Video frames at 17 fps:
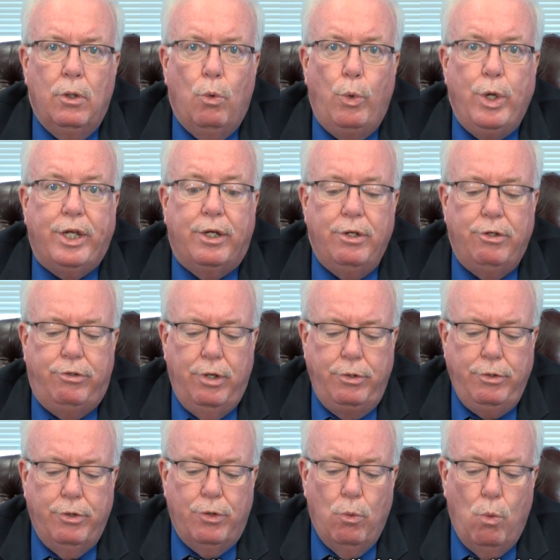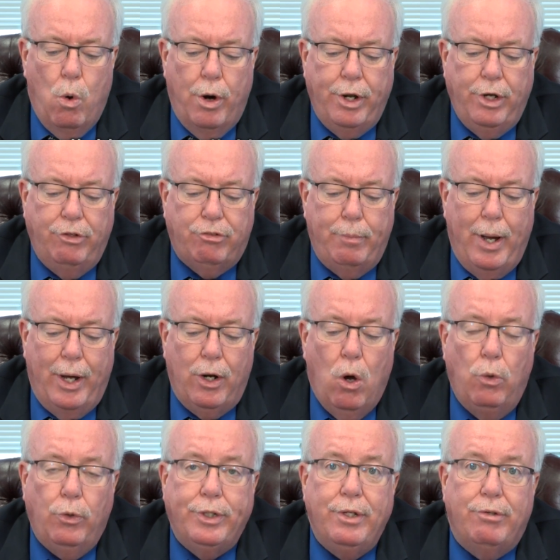We continue the warnings about
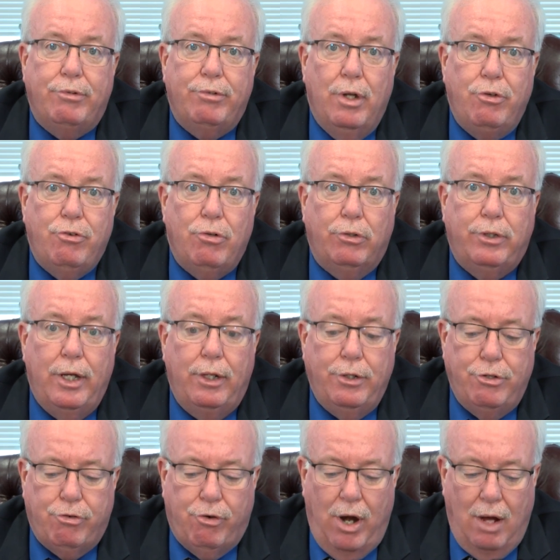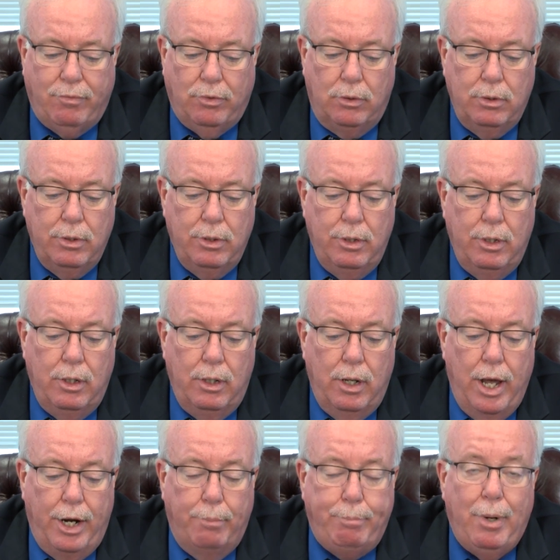only essential daily travel
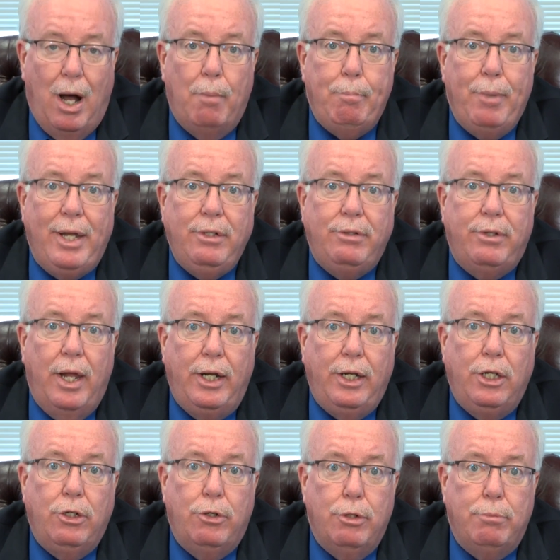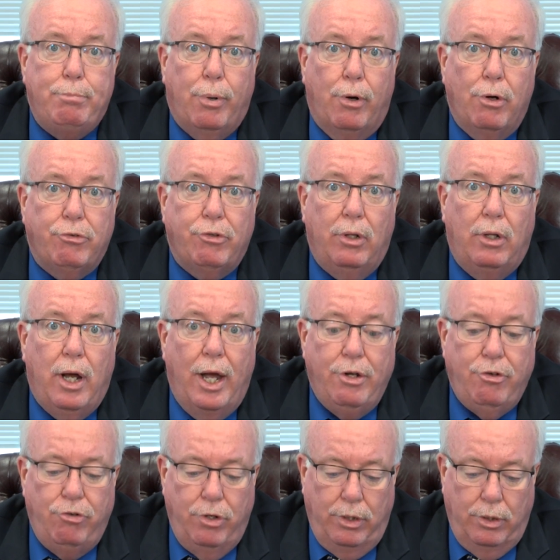and about maintaining good personal
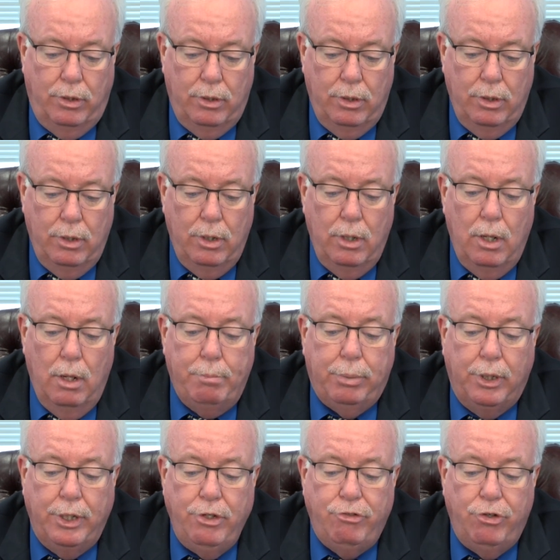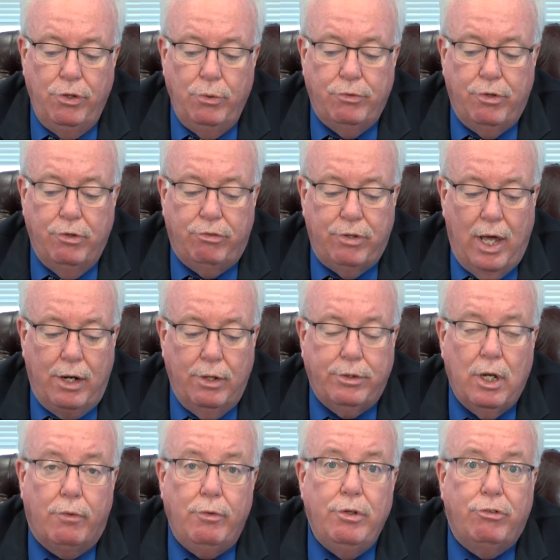hygiene. Please use the
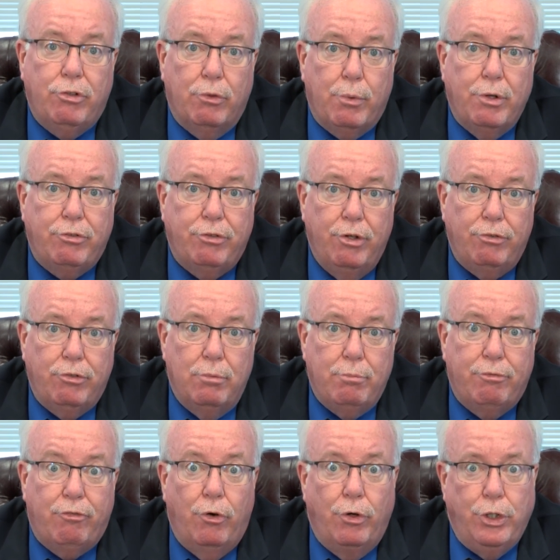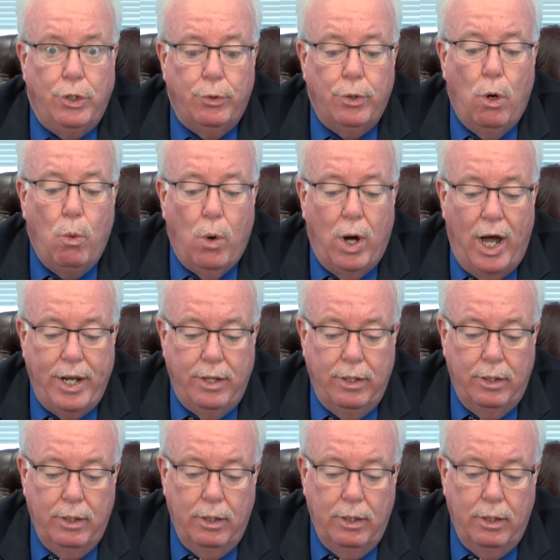sanitary sewer system for you know what,